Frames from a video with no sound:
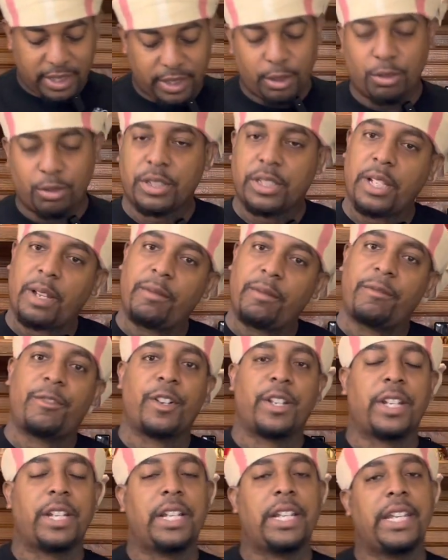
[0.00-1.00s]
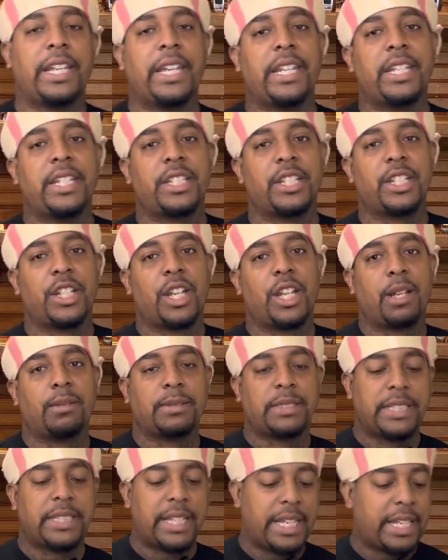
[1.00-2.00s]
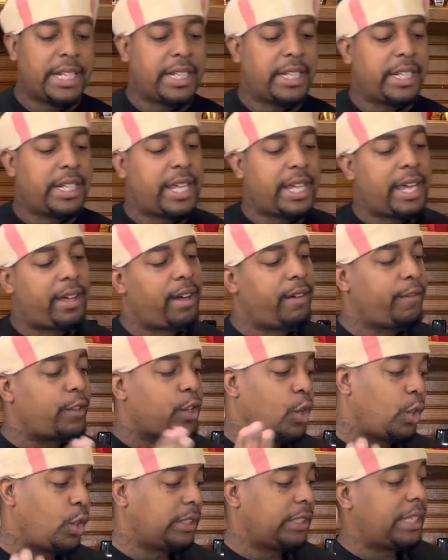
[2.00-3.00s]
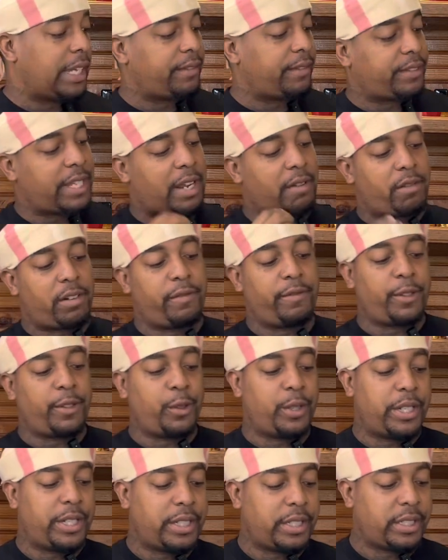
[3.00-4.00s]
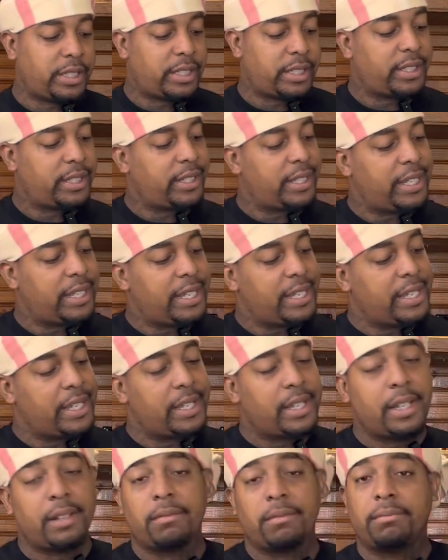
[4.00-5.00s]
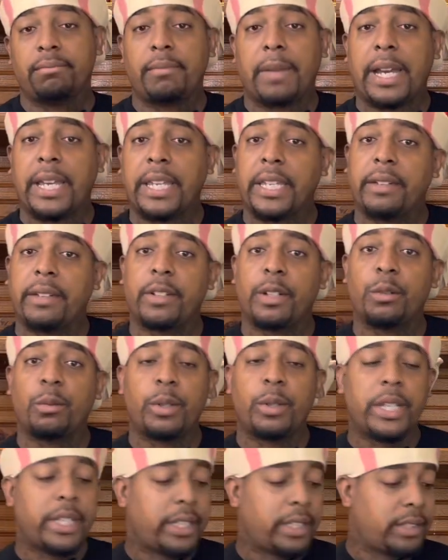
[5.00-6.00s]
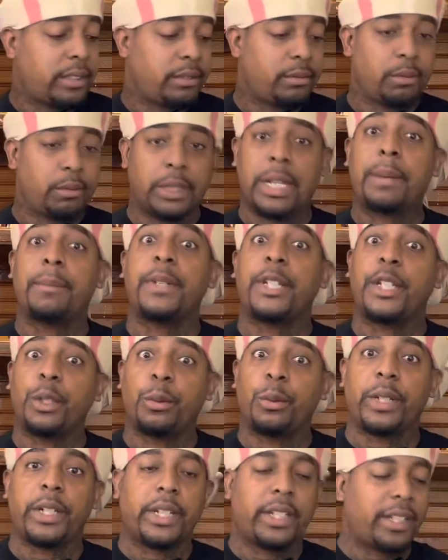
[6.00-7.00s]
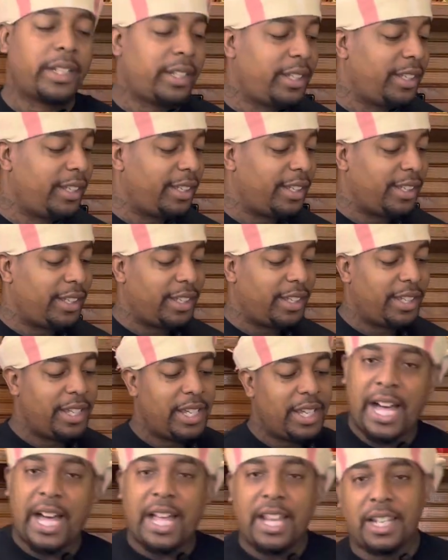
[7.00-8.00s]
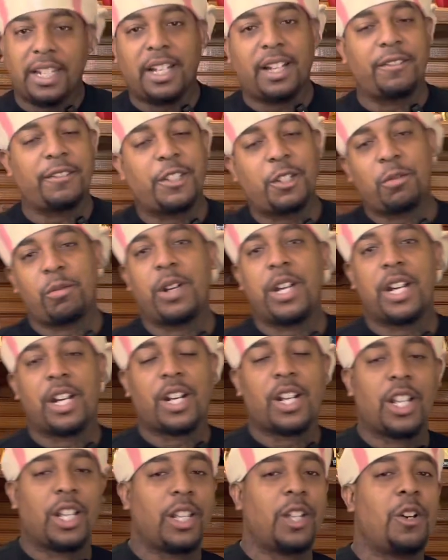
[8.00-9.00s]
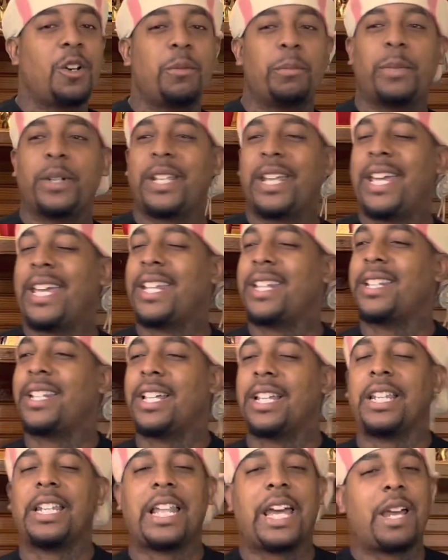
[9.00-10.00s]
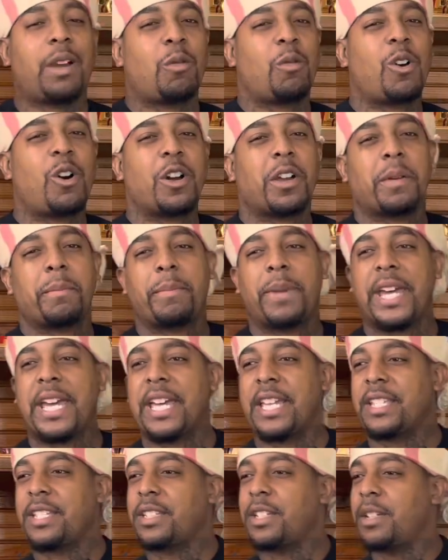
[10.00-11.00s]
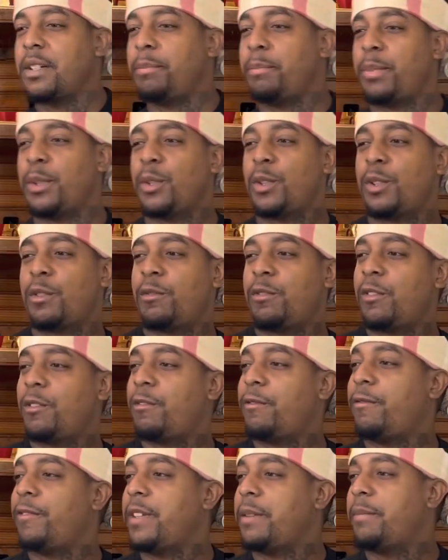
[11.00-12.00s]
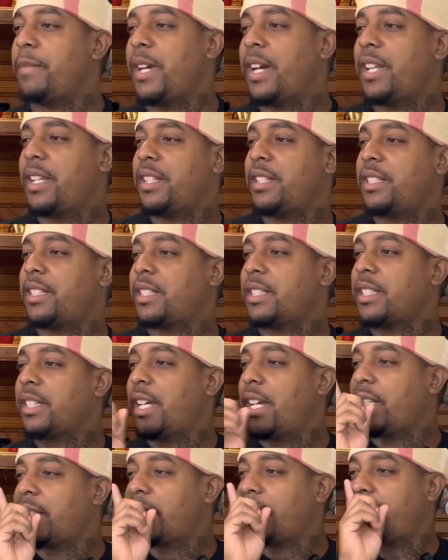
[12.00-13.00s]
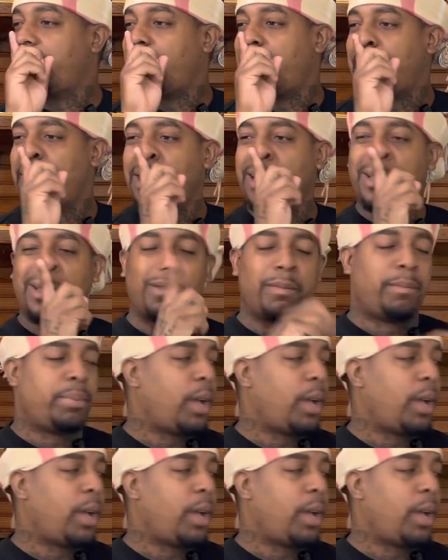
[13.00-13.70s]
Do something for the ladies, you know what I'm saying? And I, of course, after I review this, might give it away. What I'm gonna do with it. I love to wear a cologne, but ain't nothing like walking past a beautiful female and just catching that little